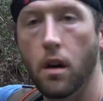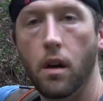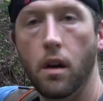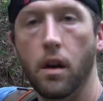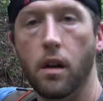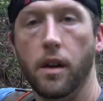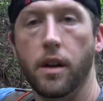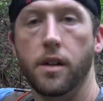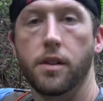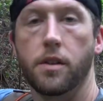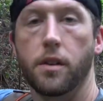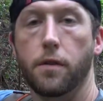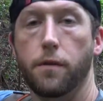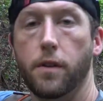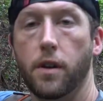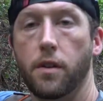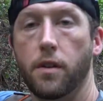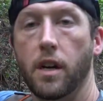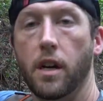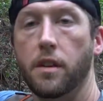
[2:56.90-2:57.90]
and I just
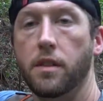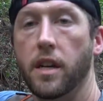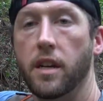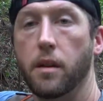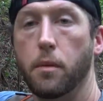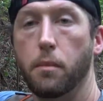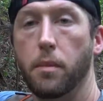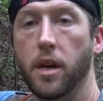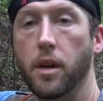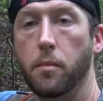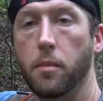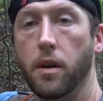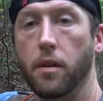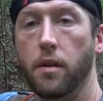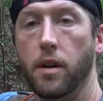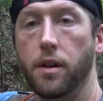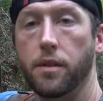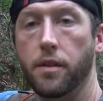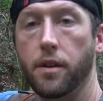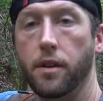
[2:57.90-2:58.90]
fell down that embankment
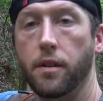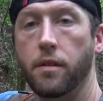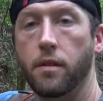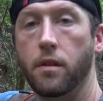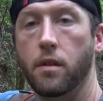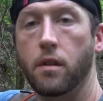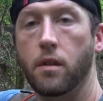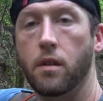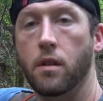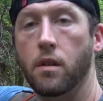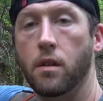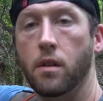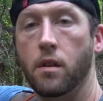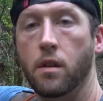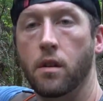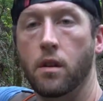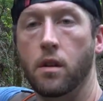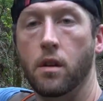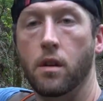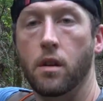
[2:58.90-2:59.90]
right there.
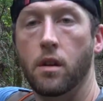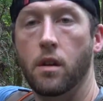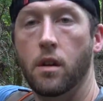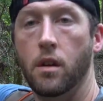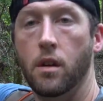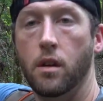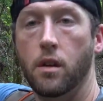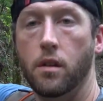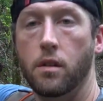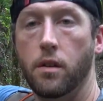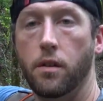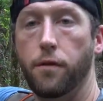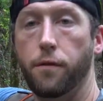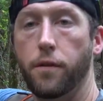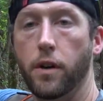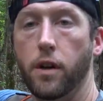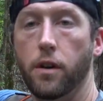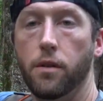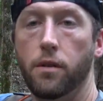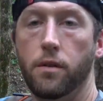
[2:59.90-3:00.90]
Just
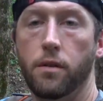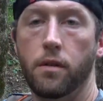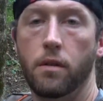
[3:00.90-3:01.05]
fell.